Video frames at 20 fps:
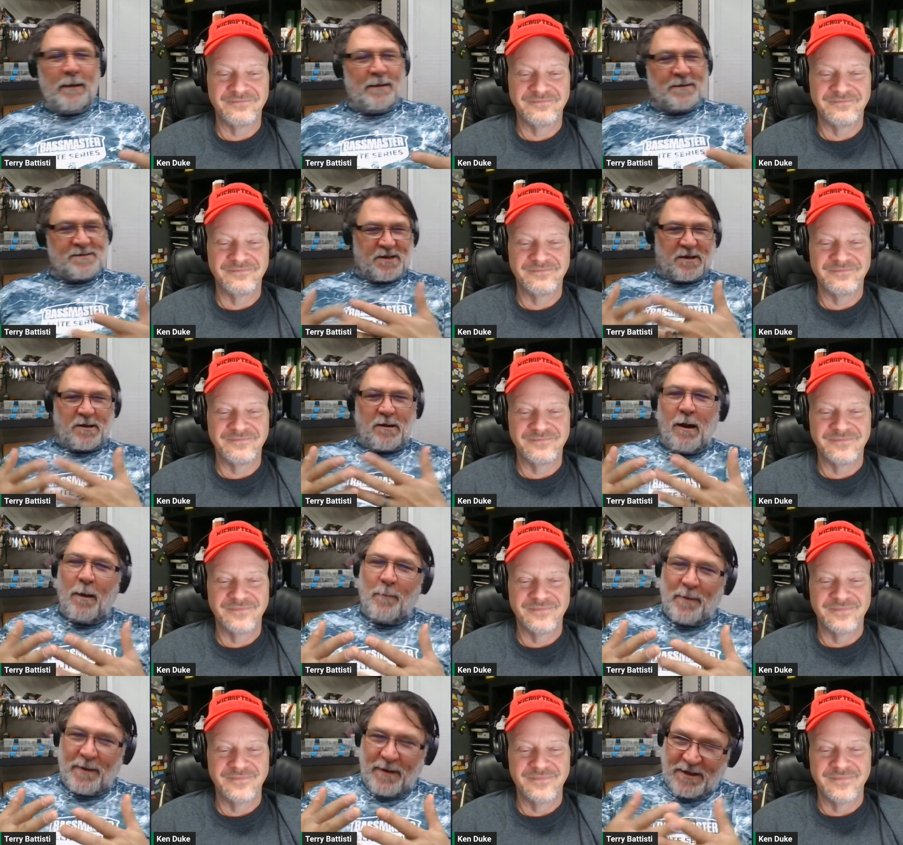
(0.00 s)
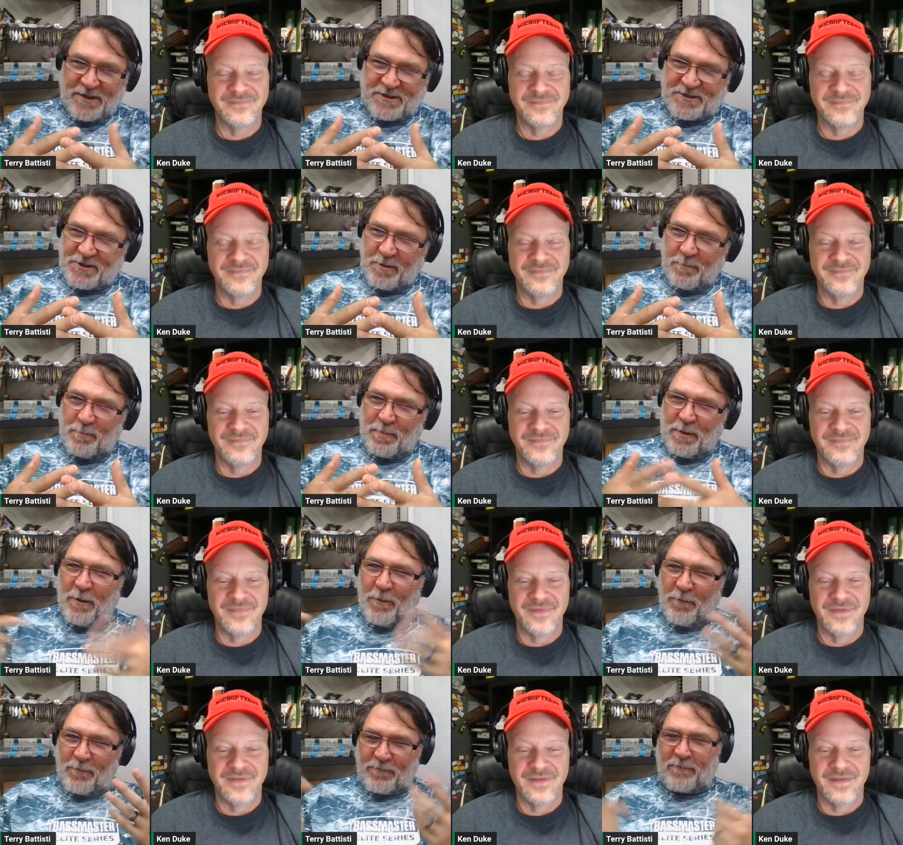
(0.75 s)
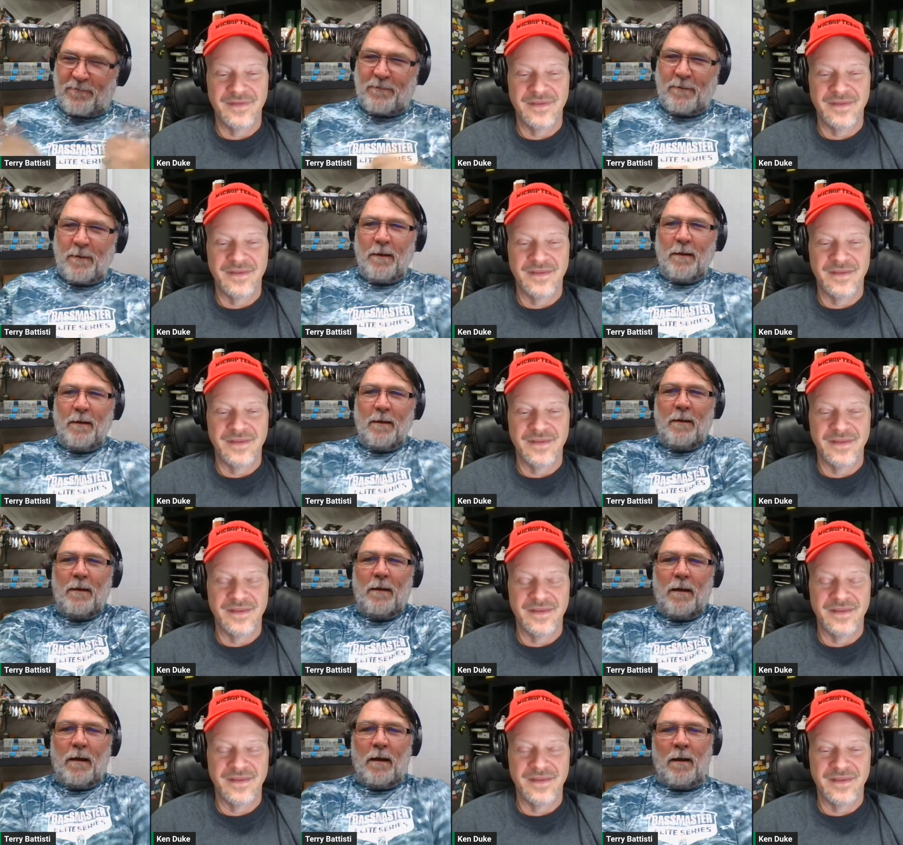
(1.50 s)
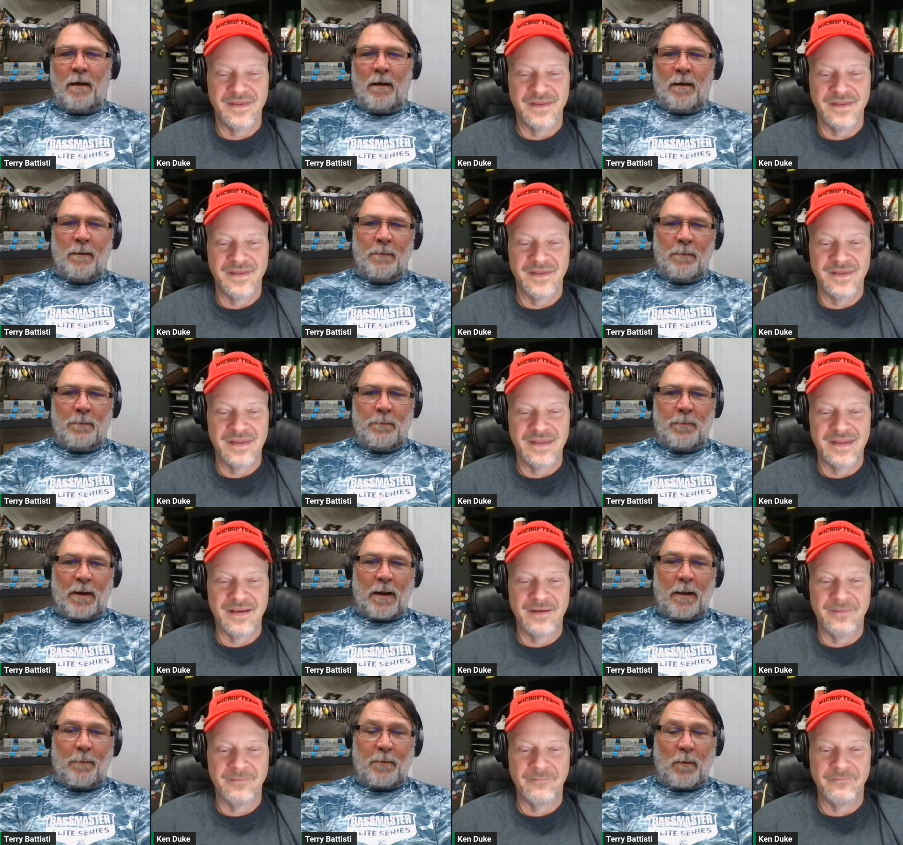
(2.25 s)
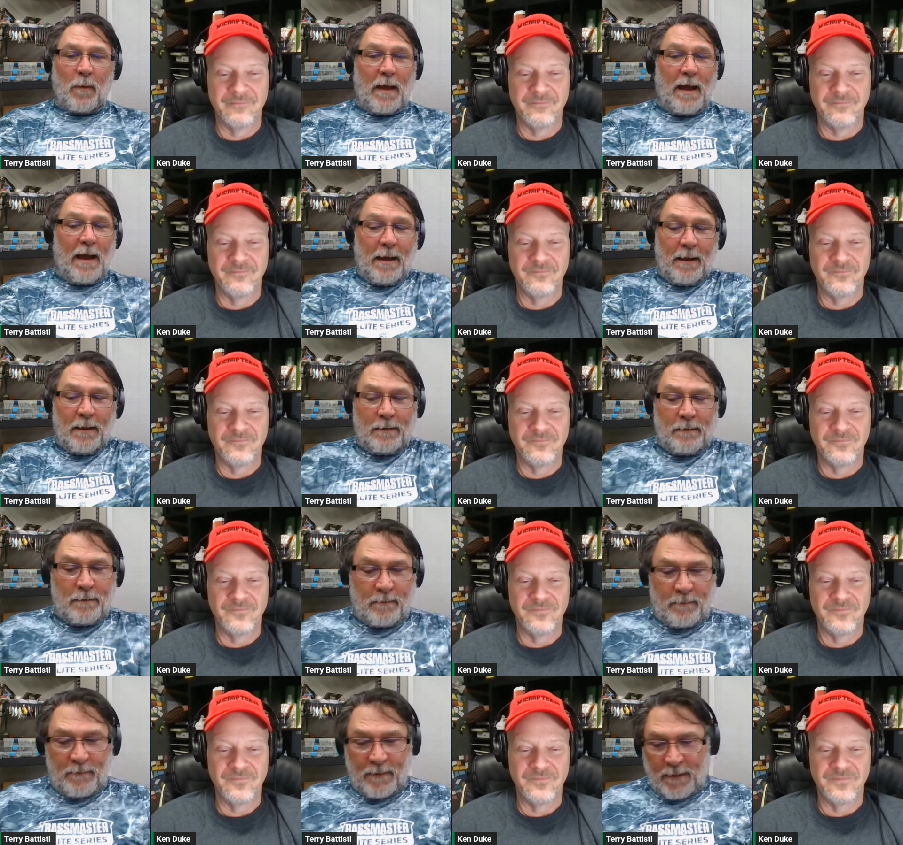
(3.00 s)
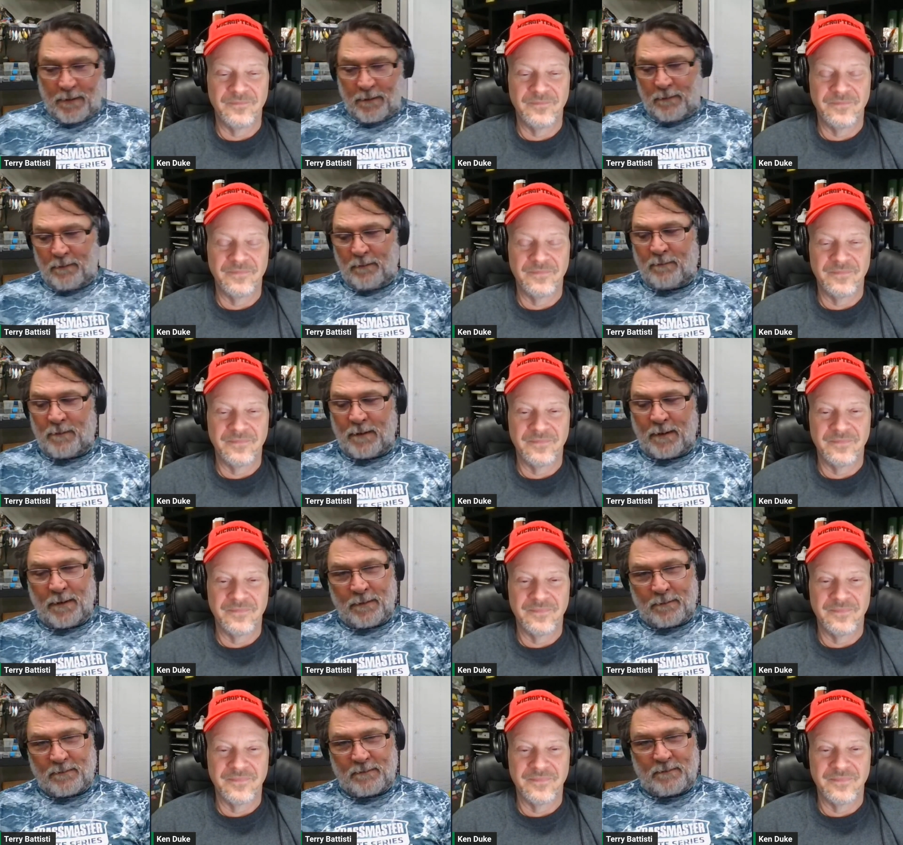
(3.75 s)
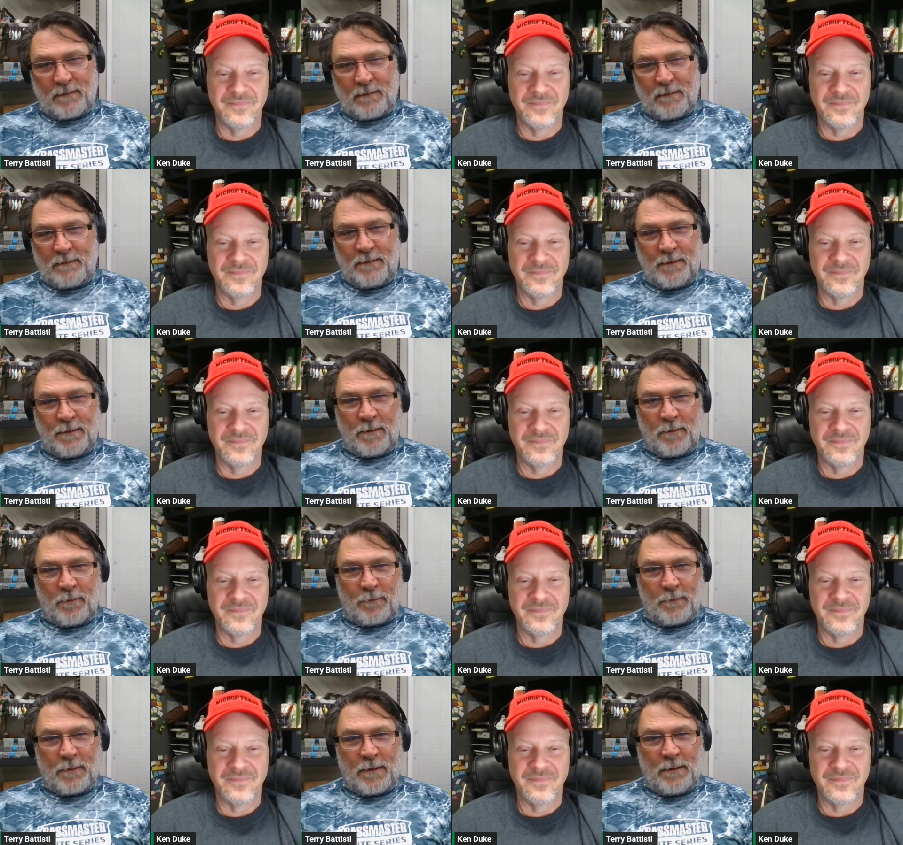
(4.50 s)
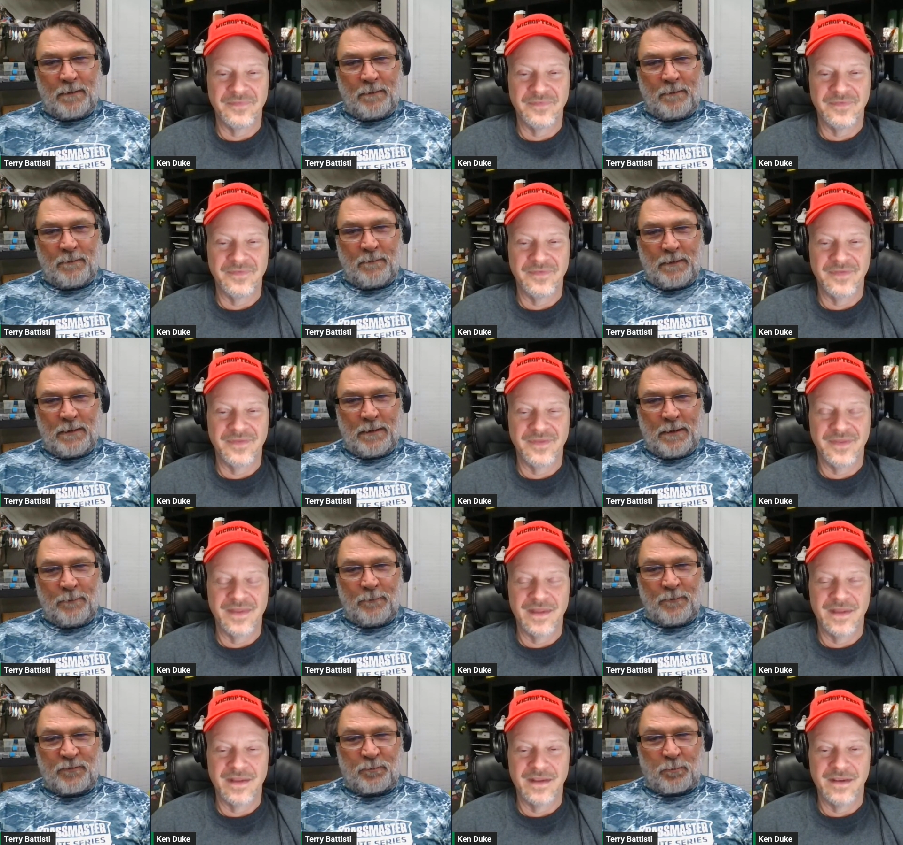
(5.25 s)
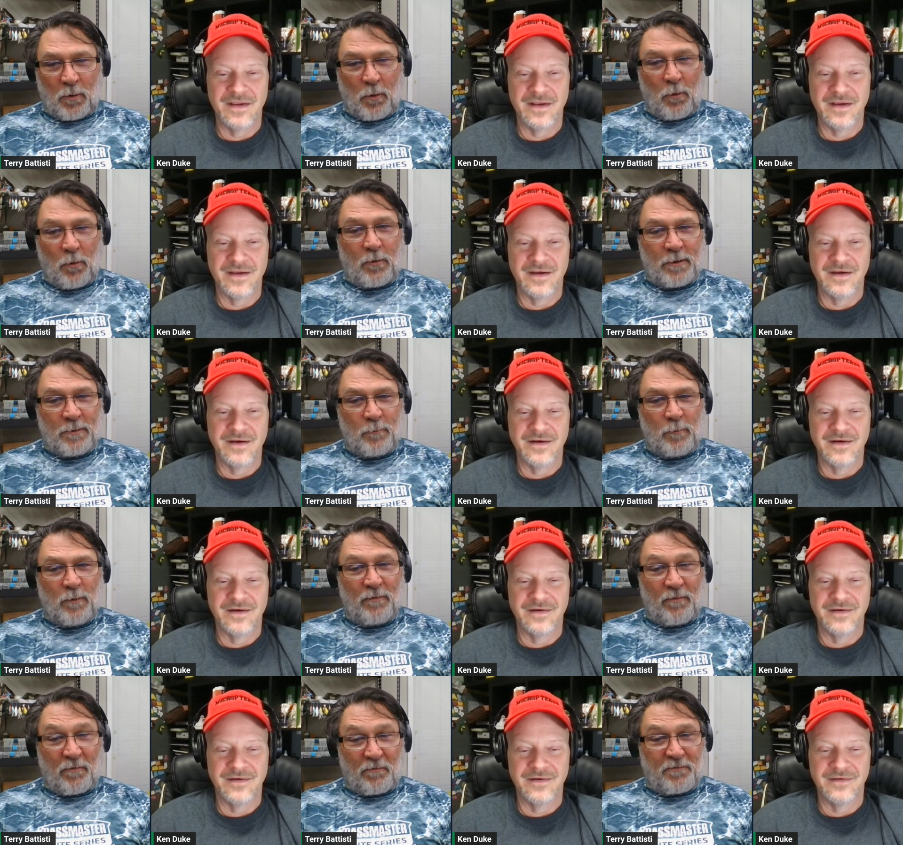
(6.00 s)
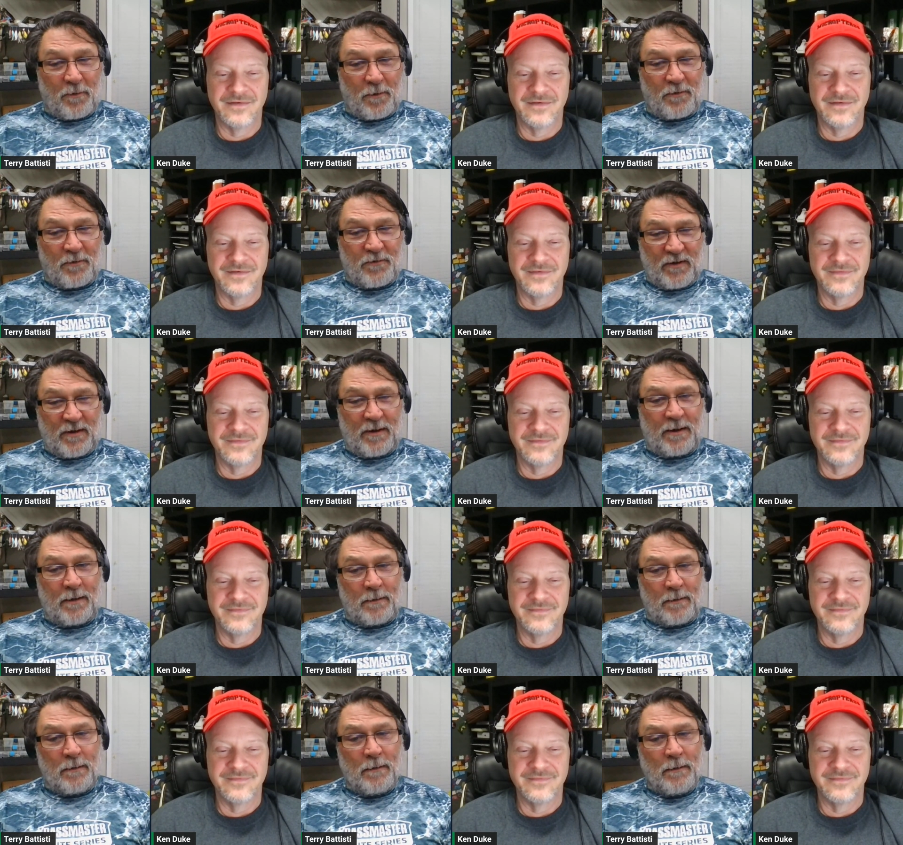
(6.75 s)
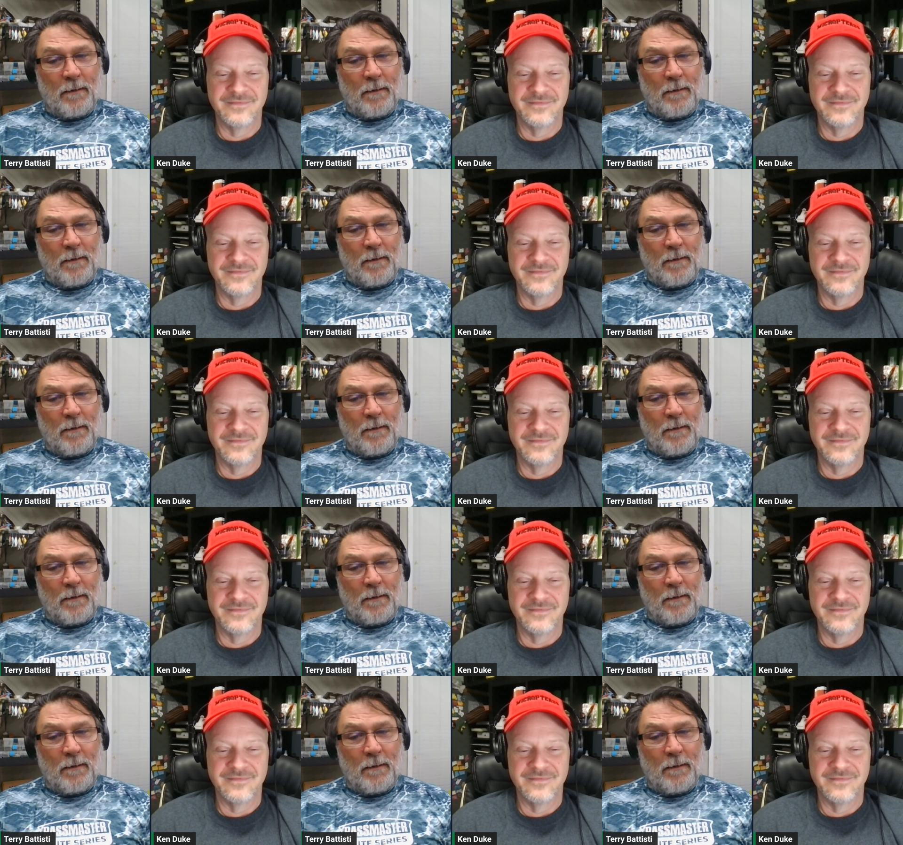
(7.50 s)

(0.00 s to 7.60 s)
Speaker 1: It's a combination of both. Uh, but I'm glad that that you know it, it was broken with a 13.